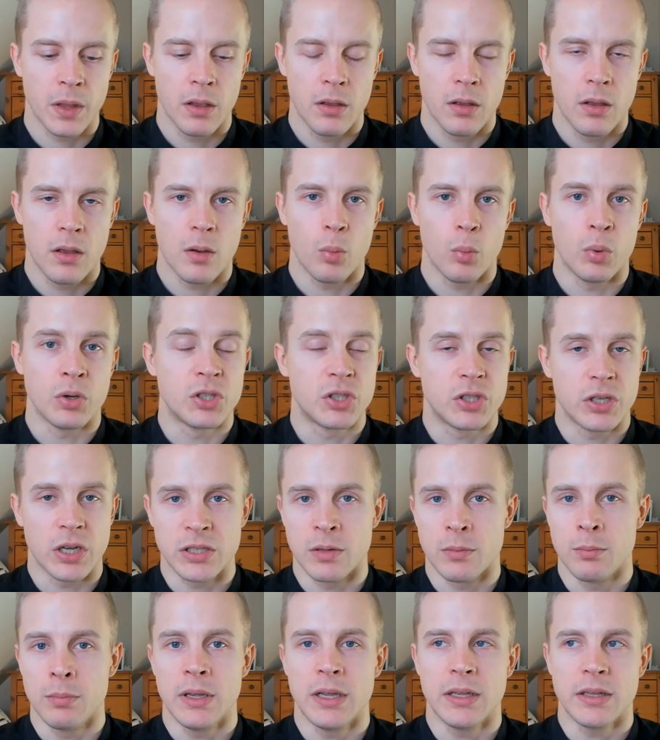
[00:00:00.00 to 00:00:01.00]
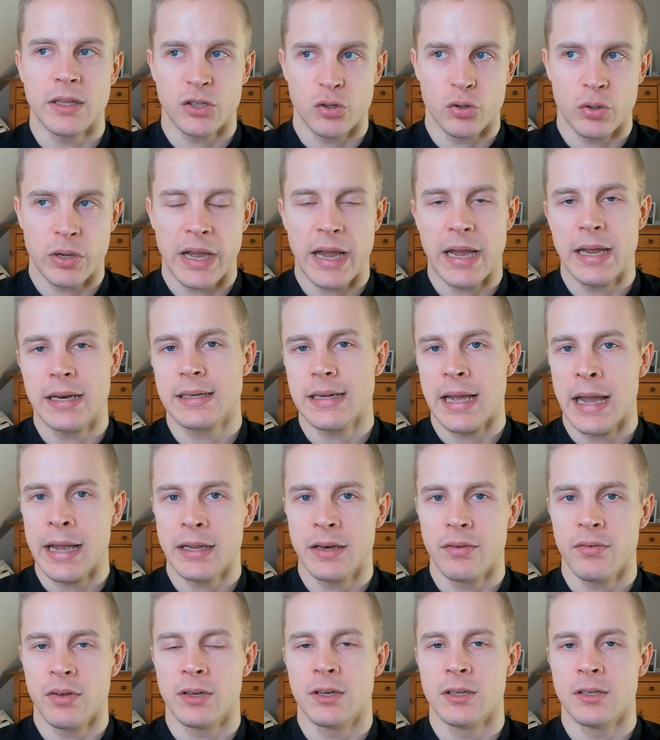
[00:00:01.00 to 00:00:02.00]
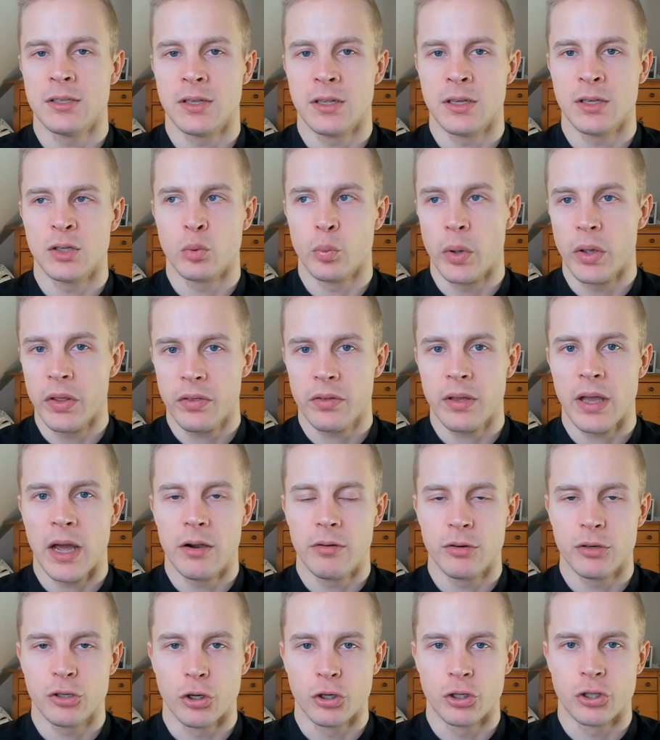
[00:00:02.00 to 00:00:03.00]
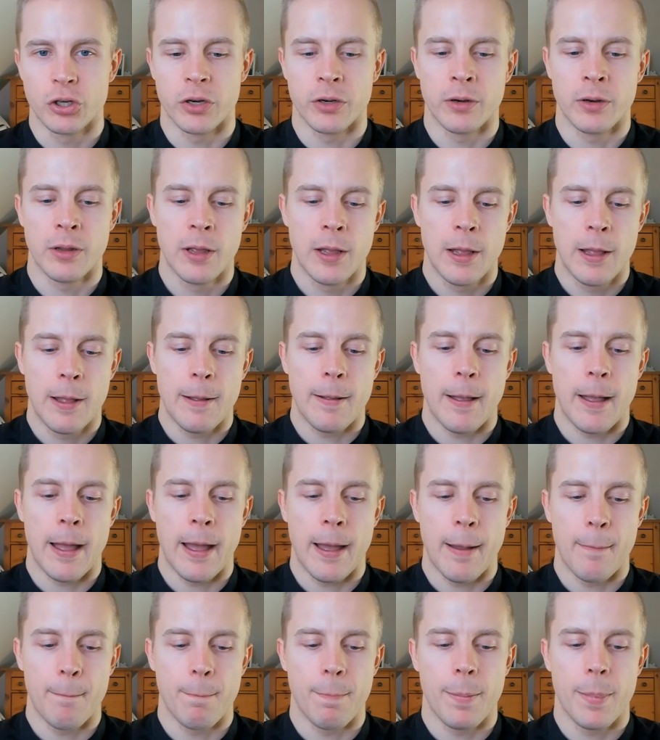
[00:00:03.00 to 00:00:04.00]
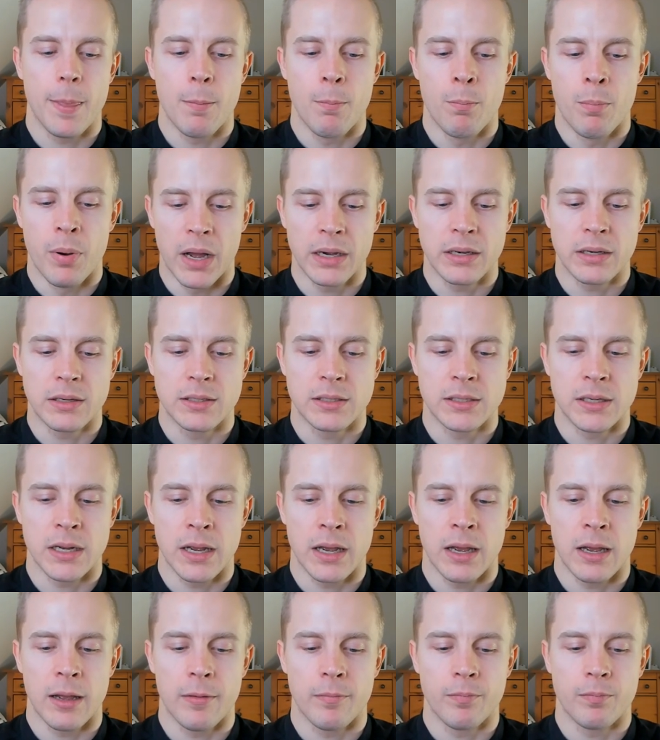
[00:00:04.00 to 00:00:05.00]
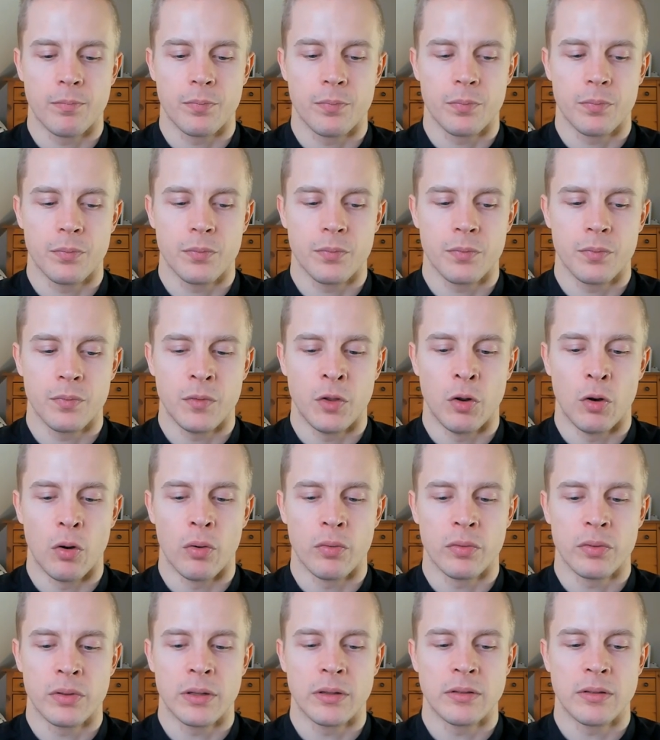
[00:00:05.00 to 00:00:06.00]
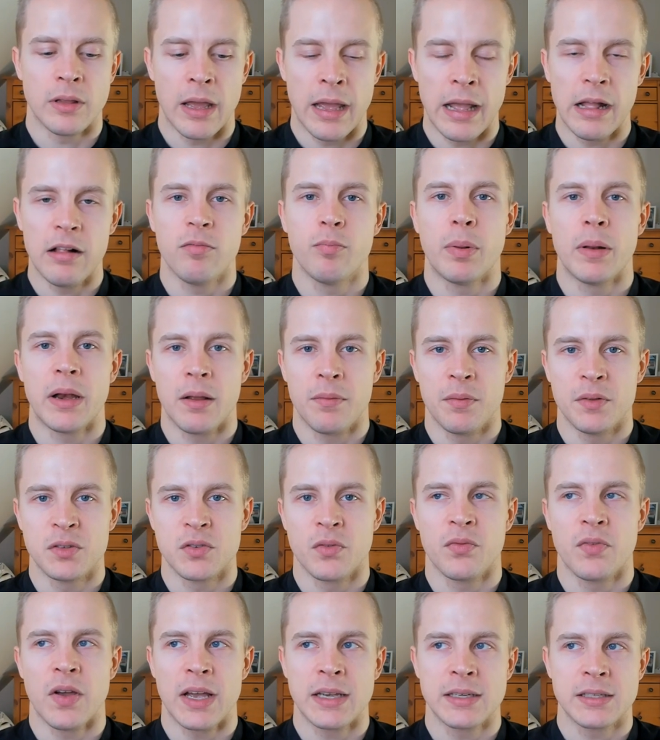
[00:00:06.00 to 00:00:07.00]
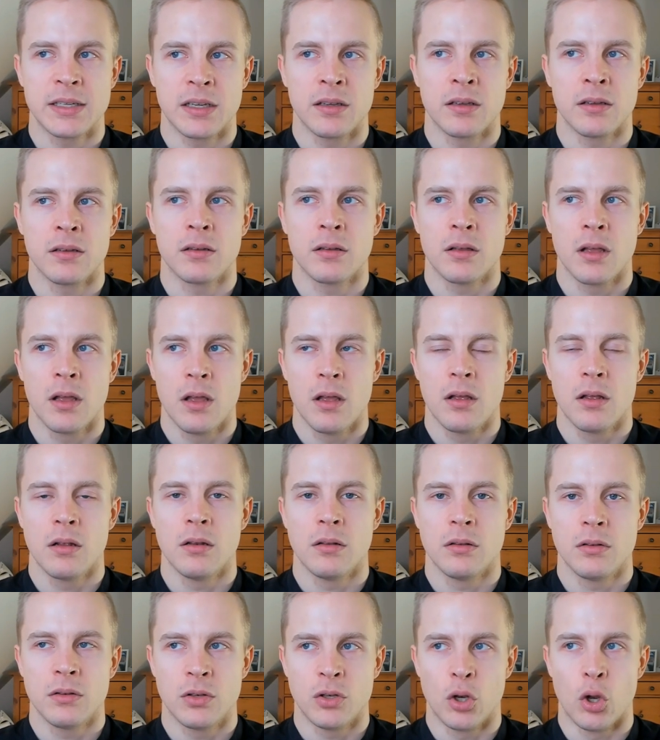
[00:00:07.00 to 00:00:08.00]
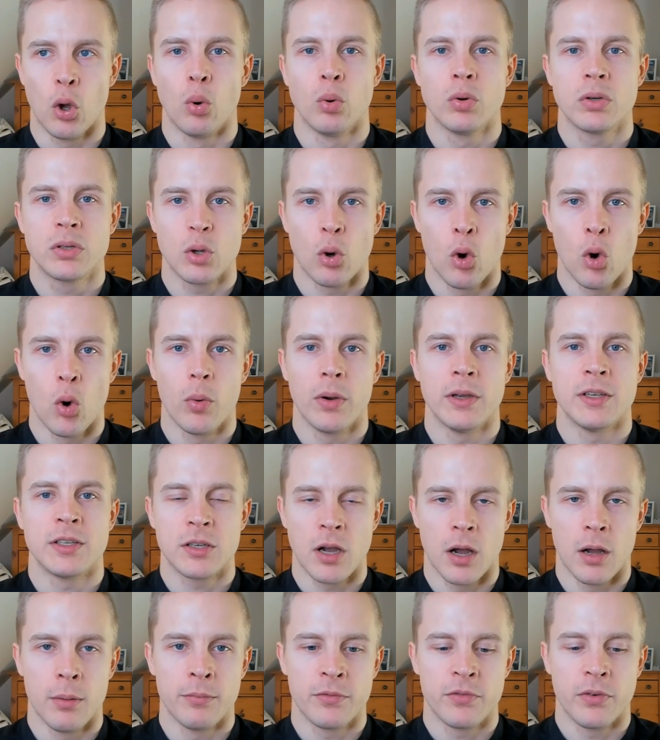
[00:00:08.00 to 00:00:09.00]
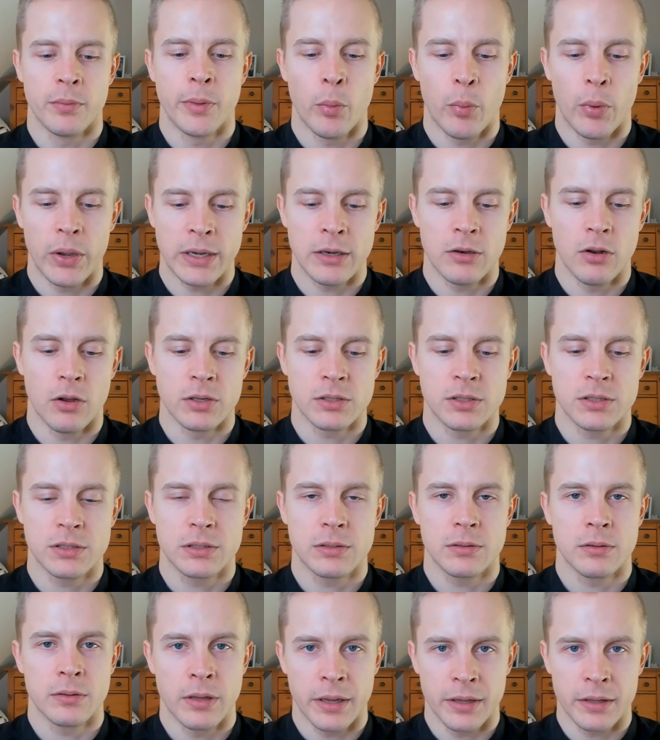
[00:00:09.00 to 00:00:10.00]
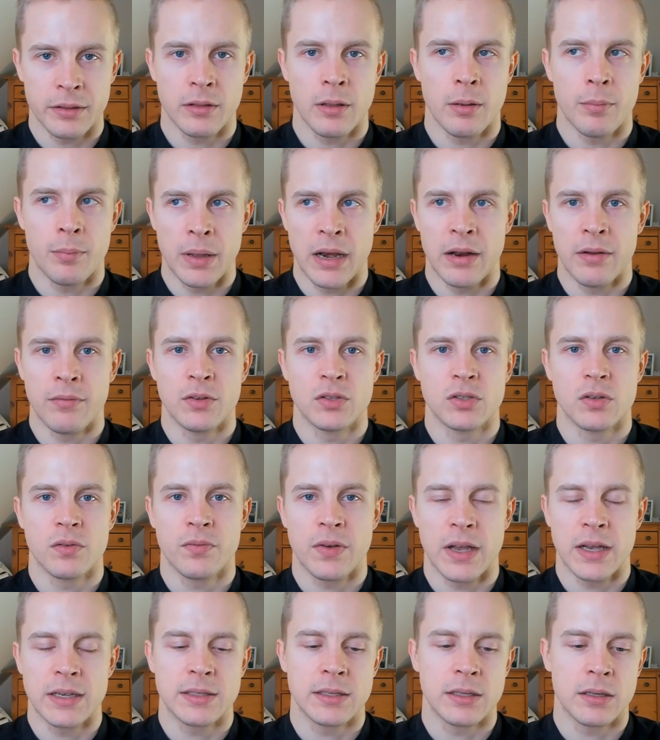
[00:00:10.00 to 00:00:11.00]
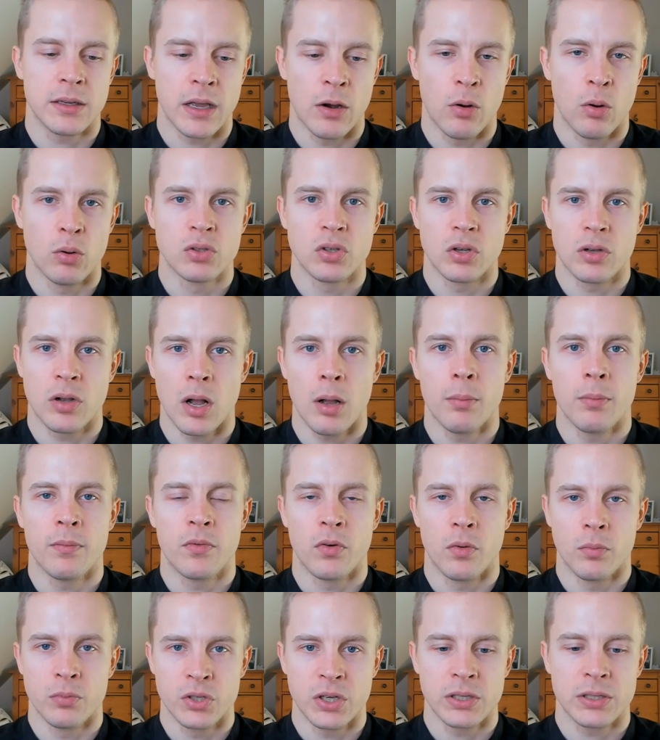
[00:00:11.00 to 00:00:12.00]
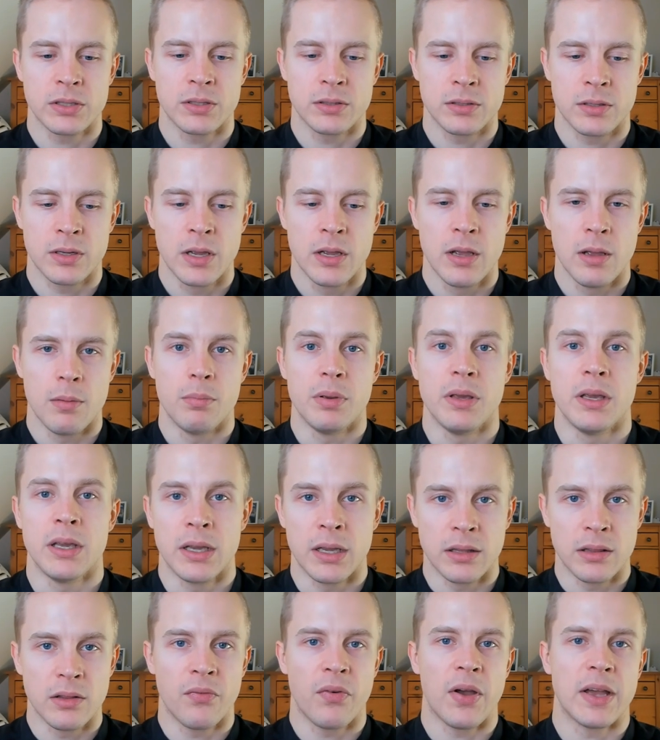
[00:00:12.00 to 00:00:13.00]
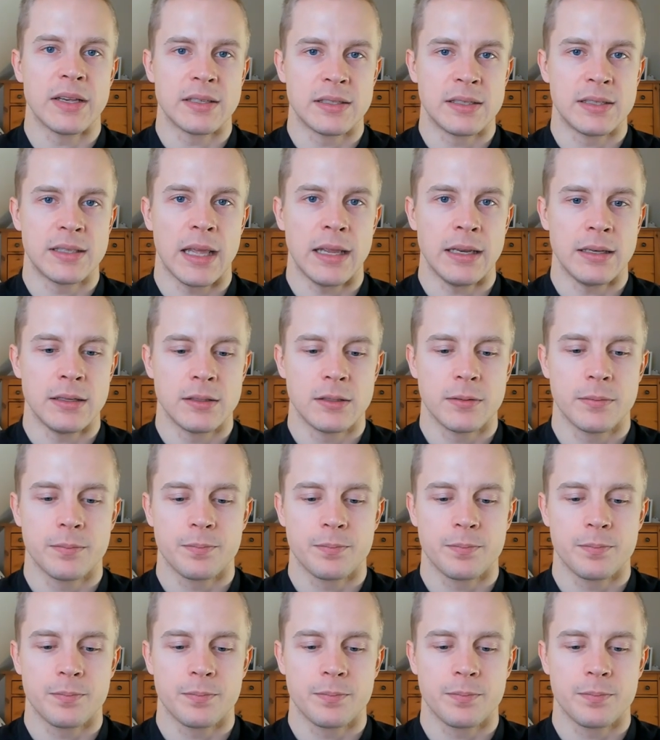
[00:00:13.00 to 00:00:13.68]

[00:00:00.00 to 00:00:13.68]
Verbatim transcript: which doesn't mean that you can't activate these things with calorie restriction. Um, but uh, you know the, the health benefits of fasting don't always come from the weight loss. Like the benefits of fasting can also come from just being in the fasted state.